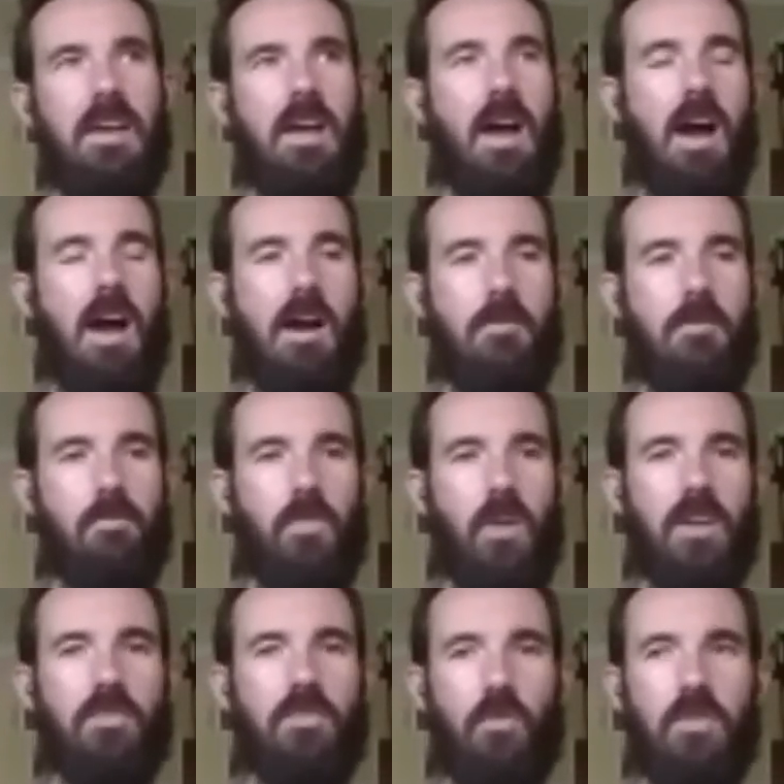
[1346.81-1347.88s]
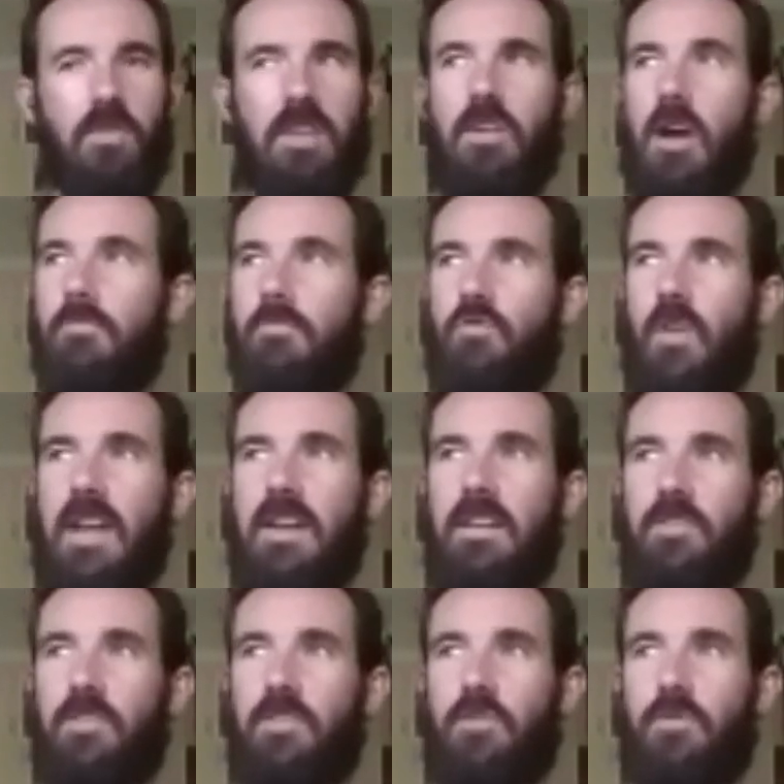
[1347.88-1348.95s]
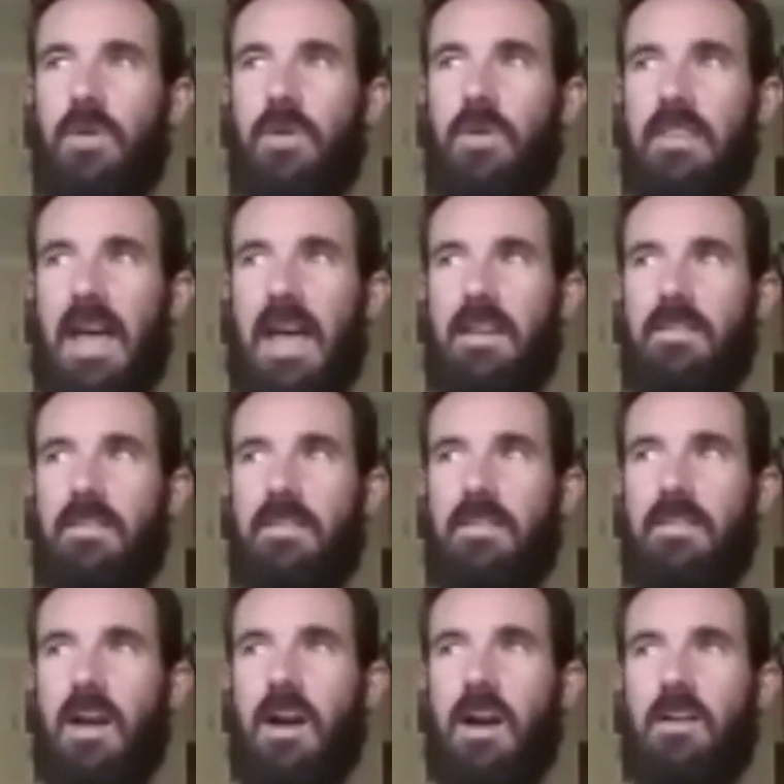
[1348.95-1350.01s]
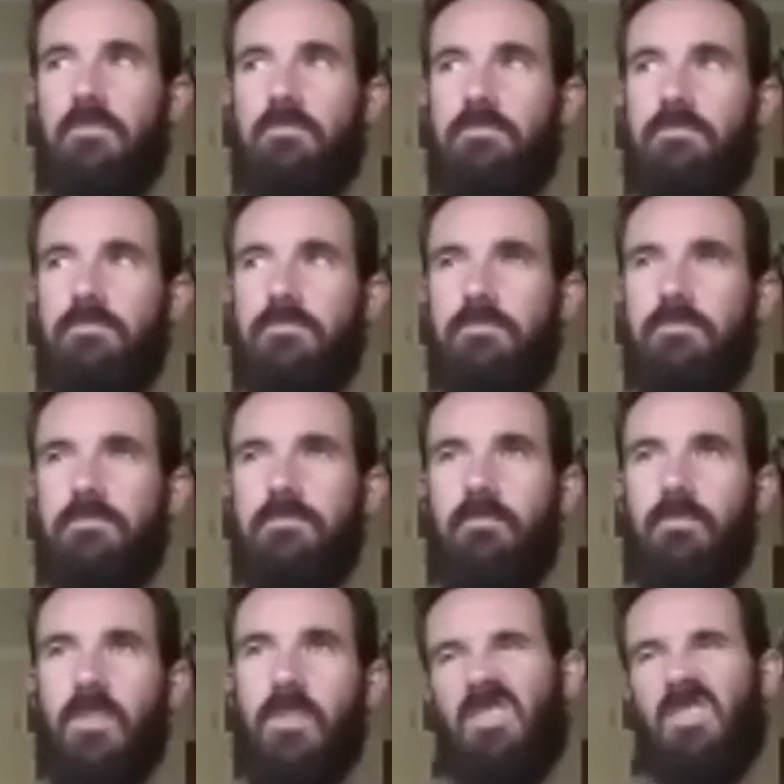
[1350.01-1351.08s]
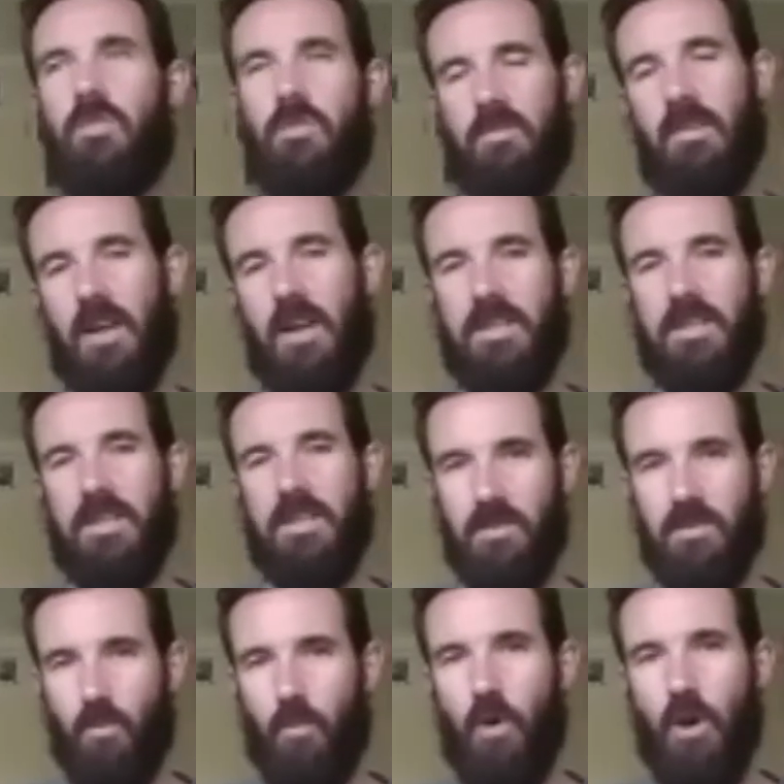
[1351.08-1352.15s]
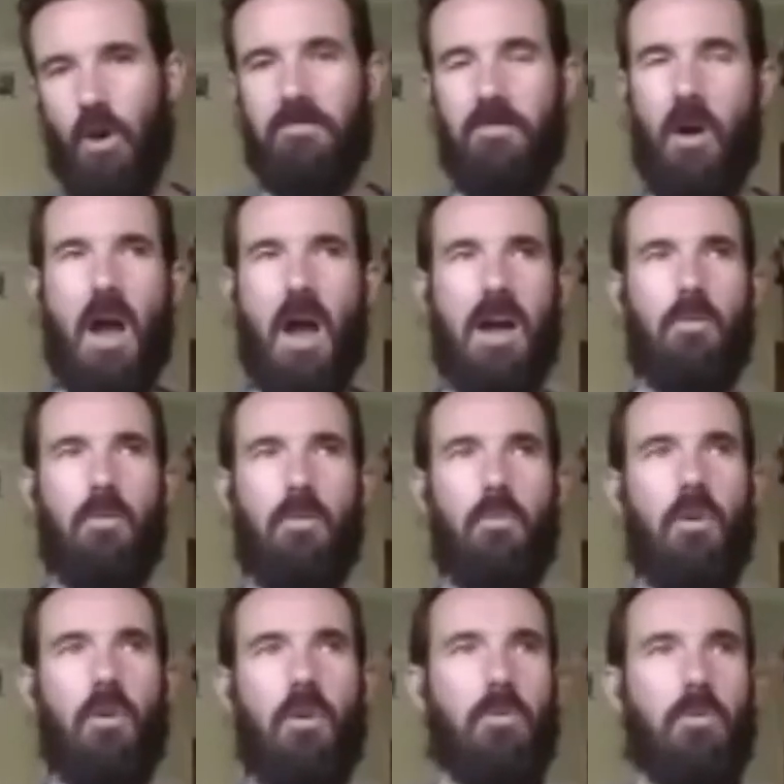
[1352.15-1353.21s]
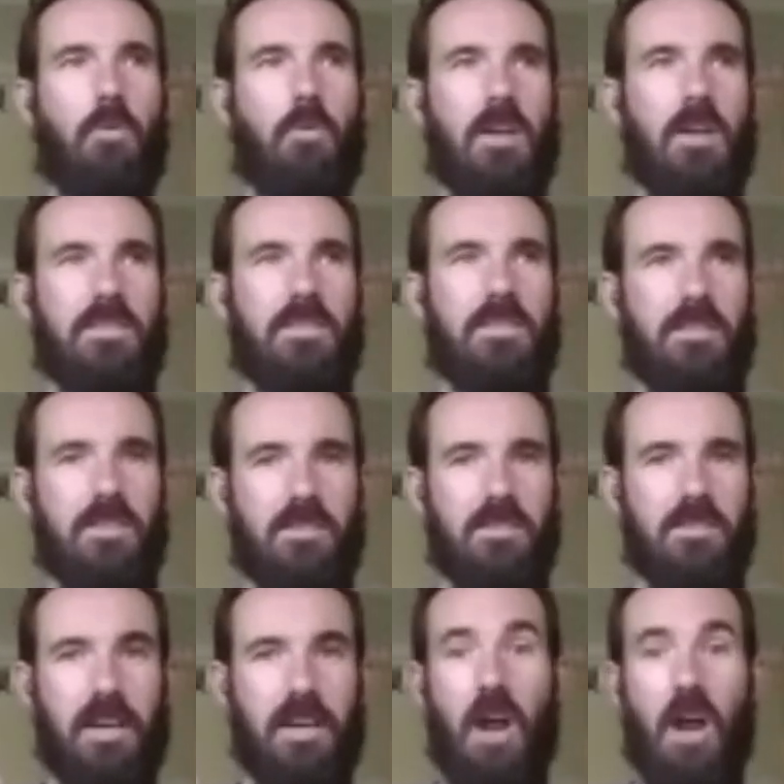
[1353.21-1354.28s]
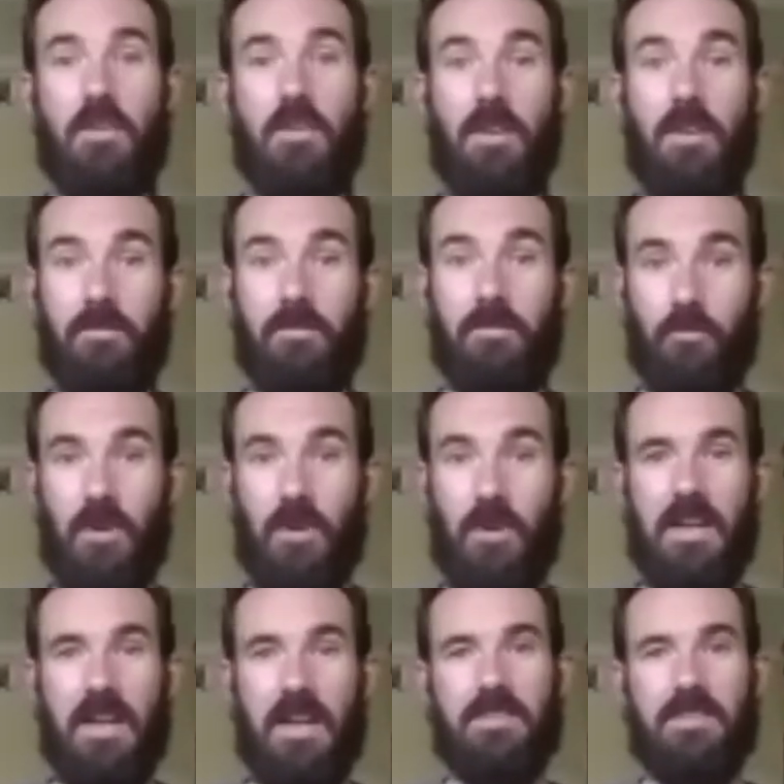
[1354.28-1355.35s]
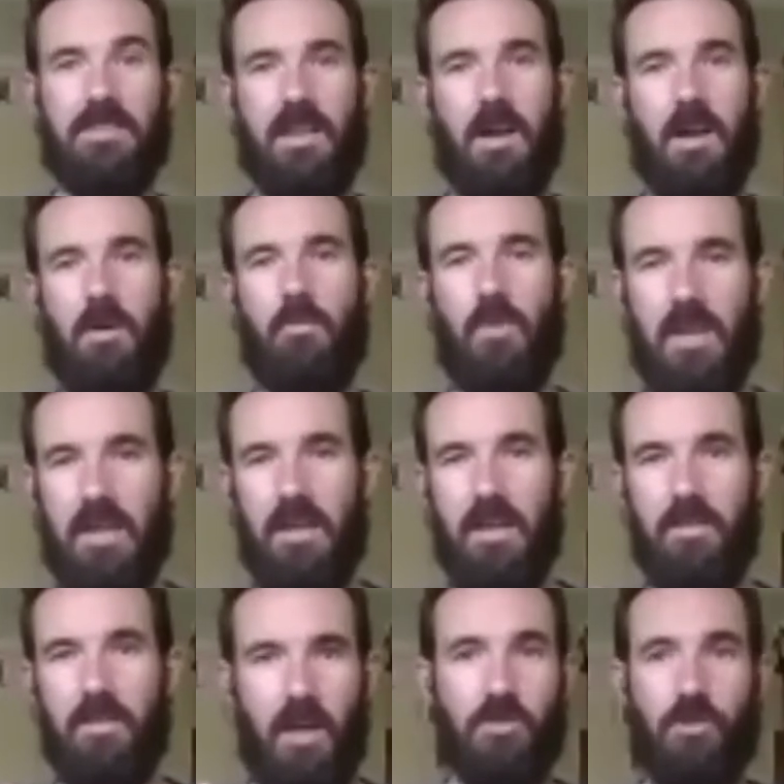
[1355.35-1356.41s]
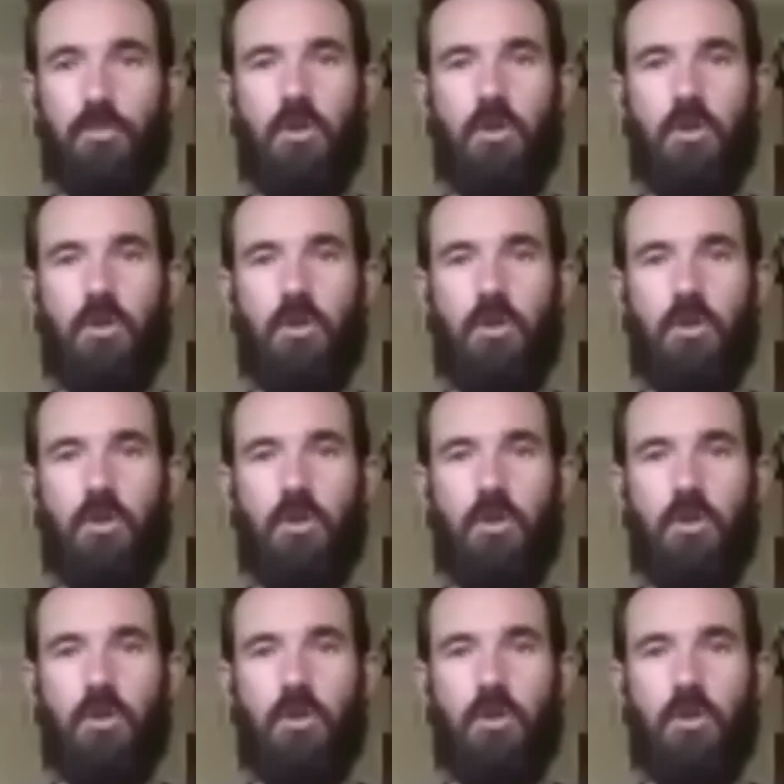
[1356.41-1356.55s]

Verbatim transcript: Um, I don't think I'm great at doing that. Um, it's sort of, I guess, the work for hire work where it's just like, all right, you have three days to come up with a Supergirl pitch, go.